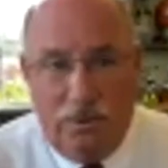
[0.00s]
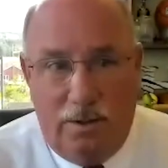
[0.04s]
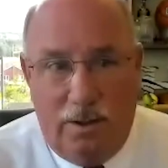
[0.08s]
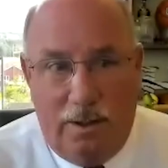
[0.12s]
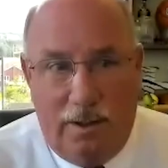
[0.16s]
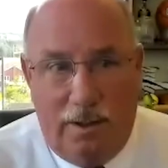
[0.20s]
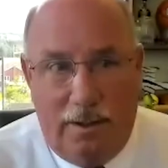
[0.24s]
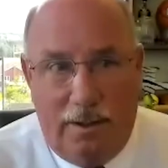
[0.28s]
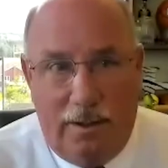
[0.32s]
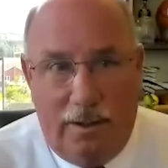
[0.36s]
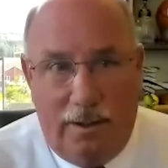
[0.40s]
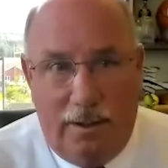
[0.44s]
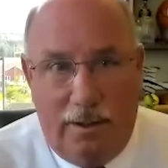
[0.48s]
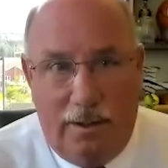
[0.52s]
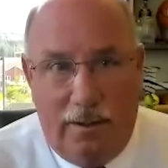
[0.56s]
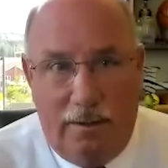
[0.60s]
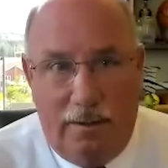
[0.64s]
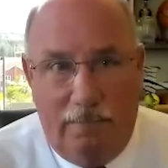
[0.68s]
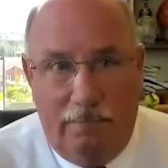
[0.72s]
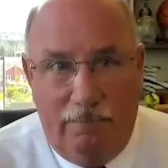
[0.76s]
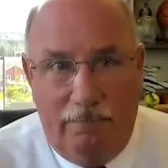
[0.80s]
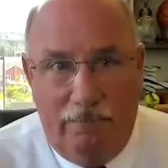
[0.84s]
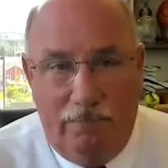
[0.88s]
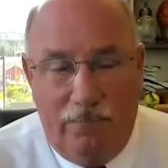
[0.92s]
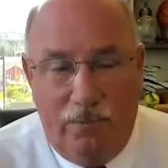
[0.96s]

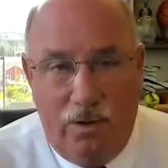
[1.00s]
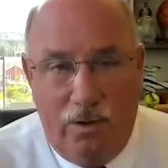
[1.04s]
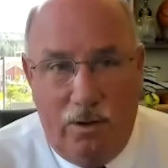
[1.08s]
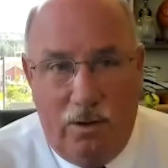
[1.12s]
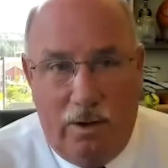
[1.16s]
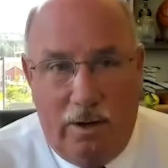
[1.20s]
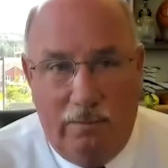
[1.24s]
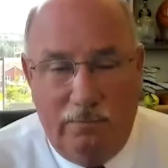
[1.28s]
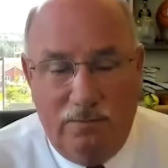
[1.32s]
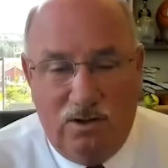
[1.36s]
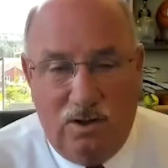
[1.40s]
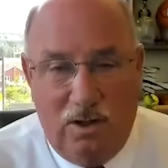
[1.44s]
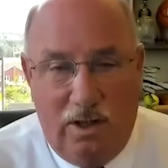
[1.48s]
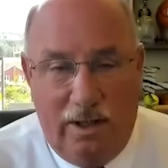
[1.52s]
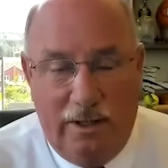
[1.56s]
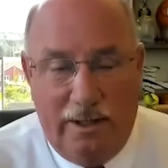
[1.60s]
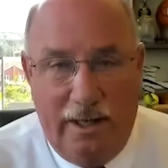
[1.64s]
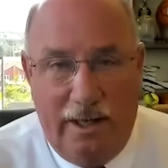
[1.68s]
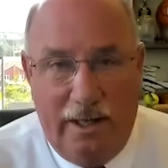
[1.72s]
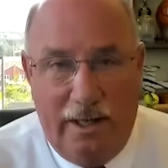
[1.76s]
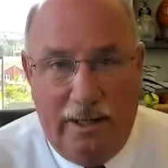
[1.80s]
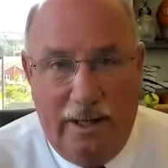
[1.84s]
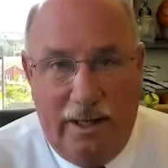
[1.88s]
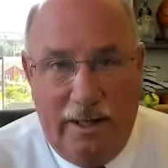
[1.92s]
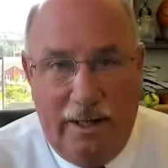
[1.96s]
You know, I was
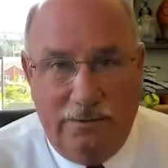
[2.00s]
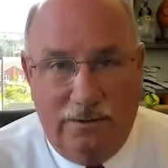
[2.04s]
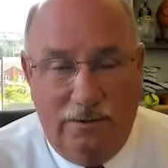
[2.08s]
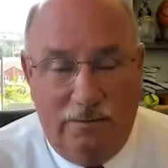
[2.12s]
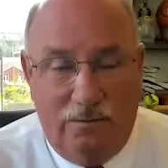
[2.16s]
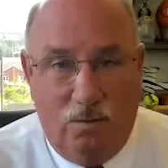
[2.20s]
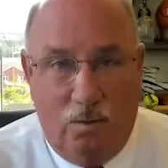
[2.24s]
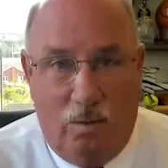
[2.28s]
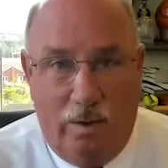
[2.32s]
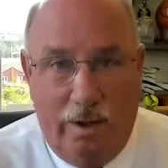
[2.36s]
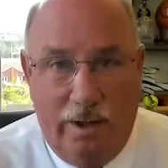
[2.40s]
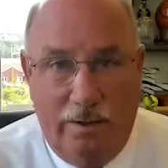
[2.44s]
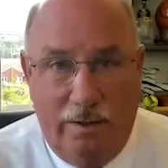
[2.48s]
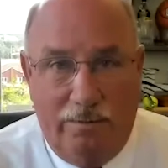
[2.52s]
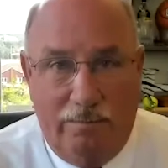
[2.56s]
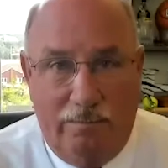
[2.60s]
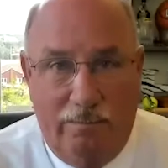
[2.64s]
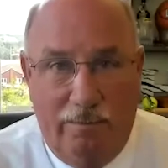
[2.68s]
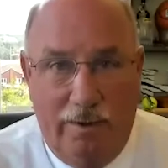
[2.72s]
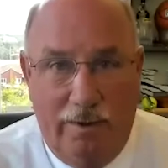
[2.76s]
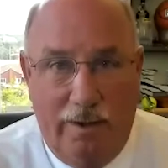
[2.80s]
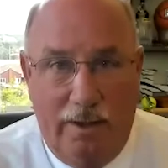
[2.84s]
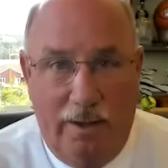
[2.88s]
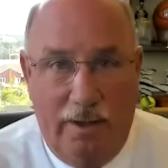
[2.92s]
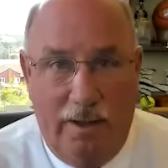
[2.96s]
lucky at the age of
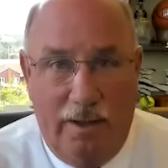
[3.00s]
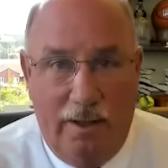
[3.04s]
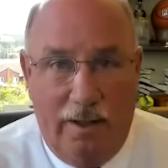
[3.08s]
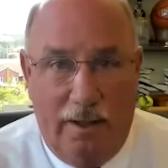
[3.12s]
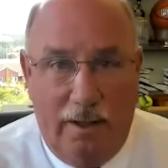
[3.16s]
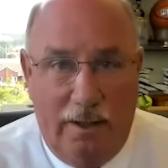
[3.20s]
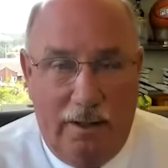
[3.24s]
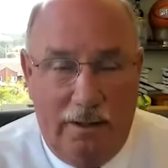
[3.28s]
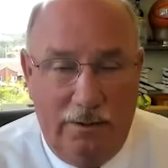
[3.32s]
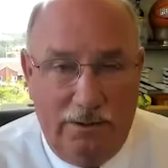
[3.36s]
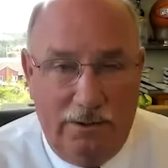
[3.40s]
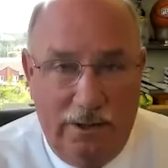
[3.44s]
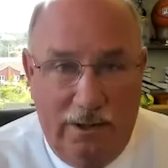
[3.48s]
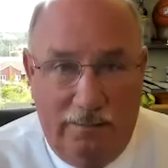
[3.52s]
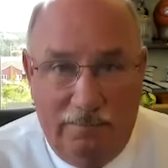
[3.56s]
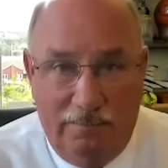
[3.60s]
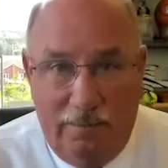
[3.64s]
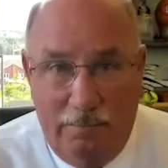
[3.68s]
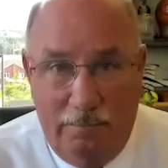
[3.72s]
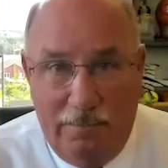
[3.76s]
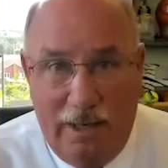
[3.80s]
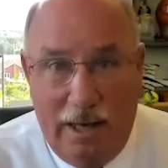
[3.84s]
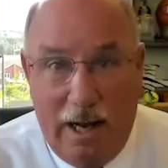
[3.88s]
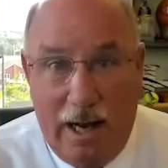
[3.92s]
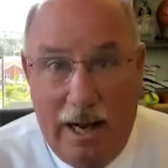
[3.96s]
23, Jeff,
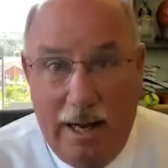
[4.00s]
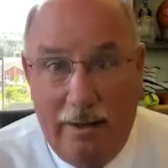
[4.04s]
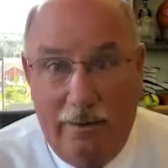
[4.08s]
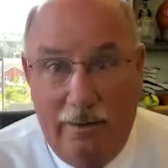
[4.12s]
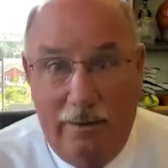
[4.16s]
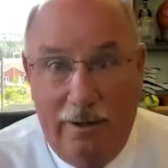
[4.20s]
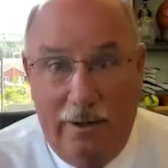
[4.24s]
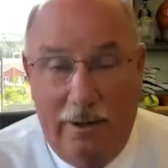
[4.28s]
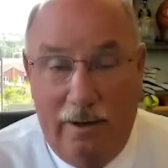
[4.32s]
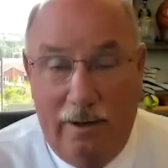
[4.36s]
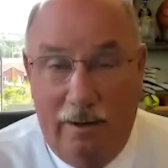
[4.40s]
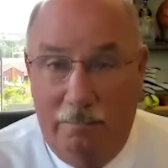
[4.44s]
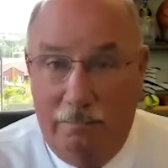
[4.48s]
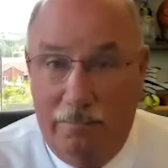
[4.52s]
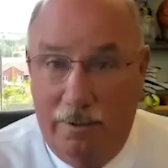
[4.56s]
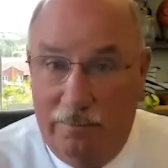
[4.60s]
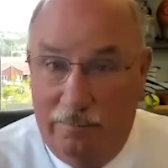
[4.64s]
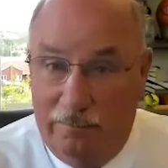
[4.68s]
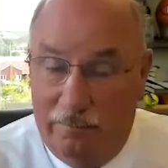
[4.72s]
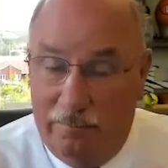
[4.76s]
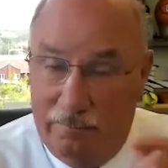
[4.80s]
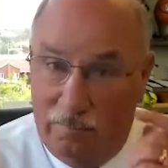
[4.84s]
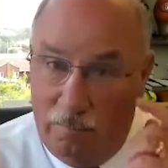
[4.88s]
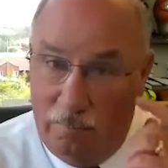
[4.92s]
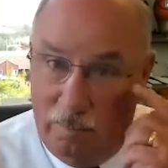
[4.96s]
to be hired into the
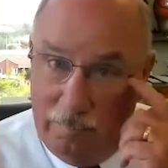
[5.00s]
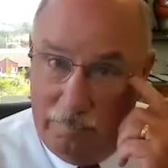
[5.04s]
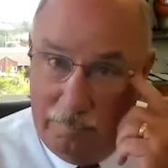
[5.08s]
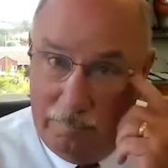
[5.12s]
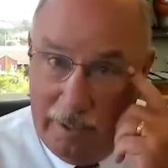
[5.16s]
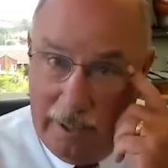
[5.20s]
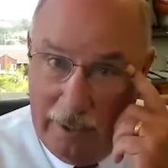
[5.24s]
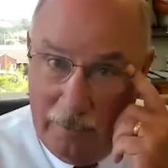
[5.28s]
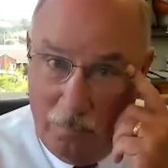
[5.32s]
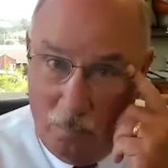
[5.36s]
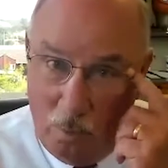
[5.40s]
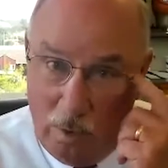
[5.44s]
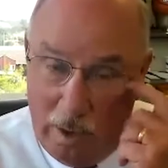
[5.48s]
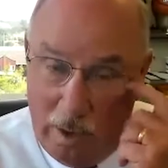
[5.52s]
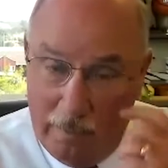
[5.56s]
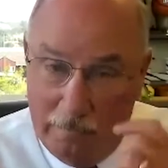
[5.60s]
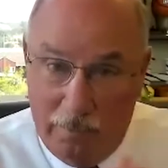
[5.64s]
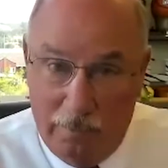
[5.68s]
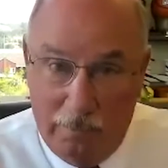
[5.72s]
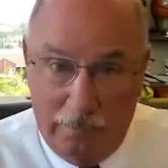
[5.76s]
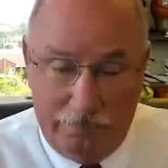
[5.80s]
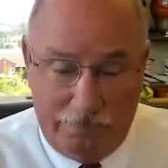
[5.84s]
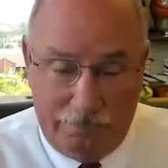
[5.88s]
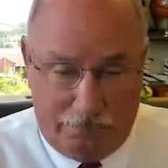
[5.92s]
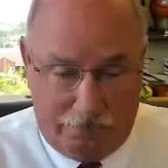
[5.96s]
business with Paine
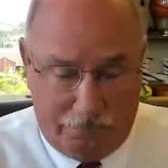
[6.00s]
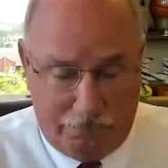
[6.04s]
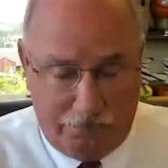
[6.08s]
Webber.